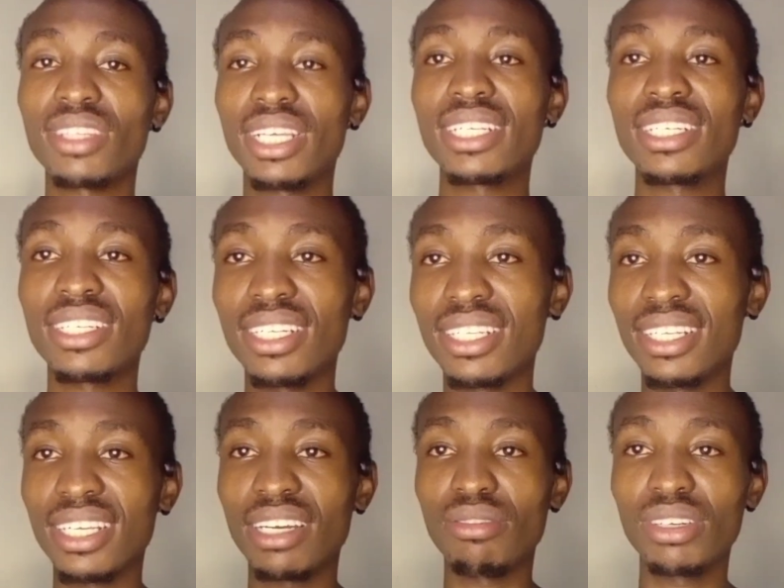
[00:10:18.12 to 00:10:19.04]
that's the
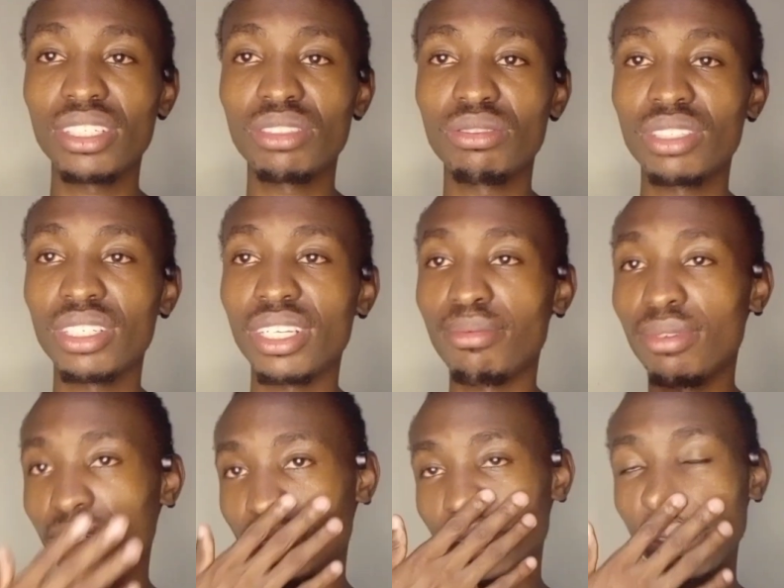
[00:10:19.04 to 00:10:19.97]
thing I wanted to say
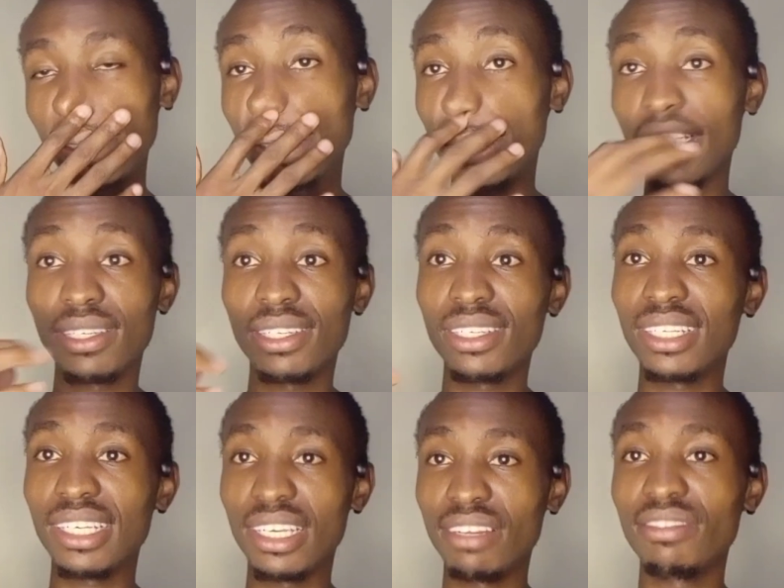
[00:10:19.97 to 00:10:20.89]
about
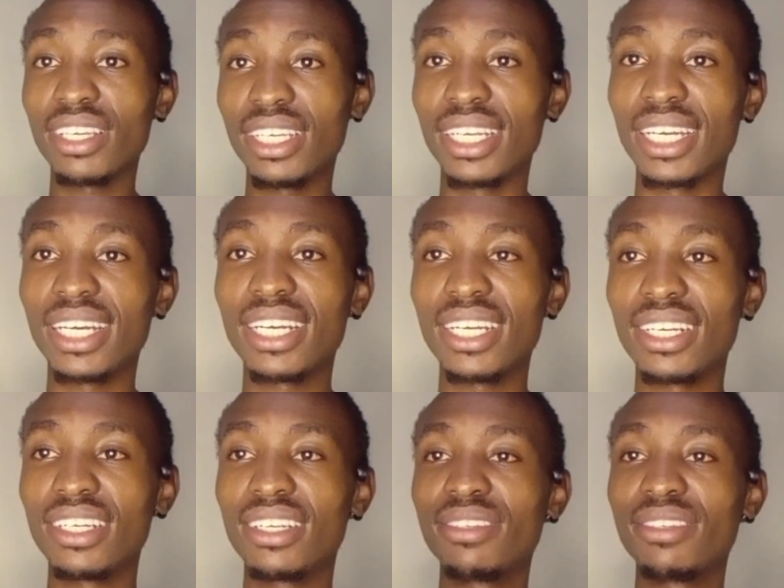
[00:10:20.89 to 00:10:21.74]
living in Canada.